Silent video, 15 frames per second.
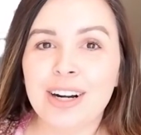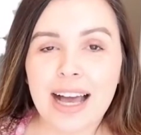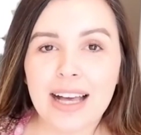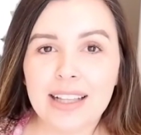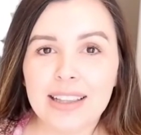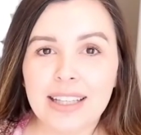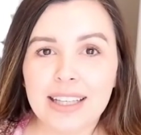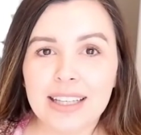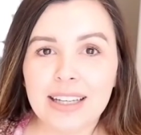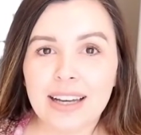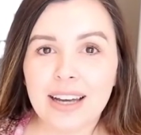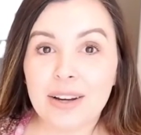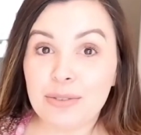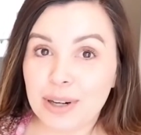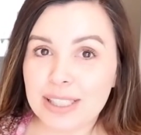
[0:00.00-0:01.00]
I'll link
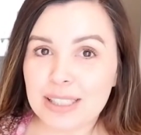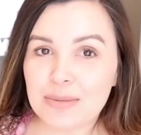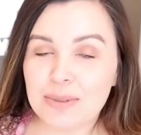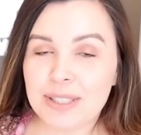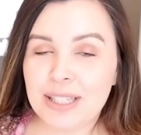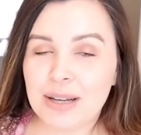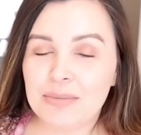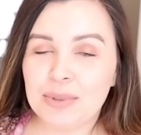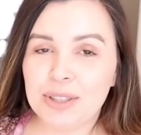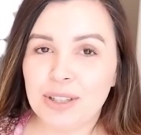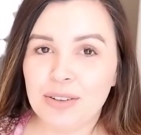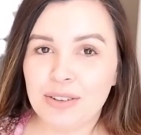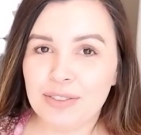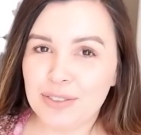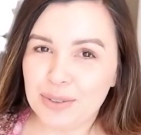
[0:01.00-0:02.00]
a recipe down
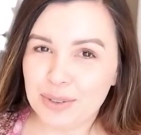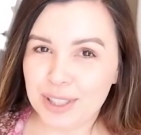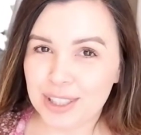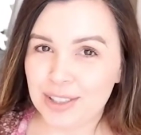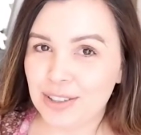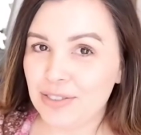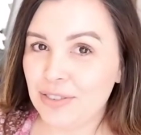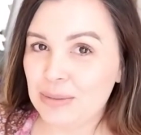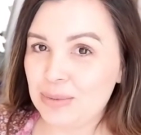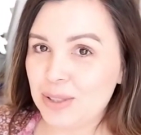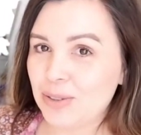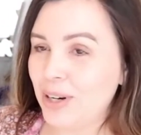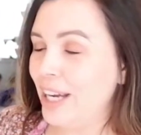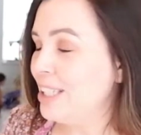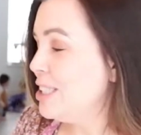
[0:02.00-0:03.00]
below if you want to do it from
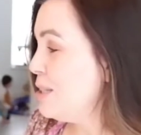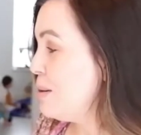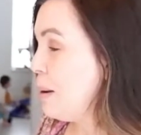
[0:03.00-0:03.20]
scratch.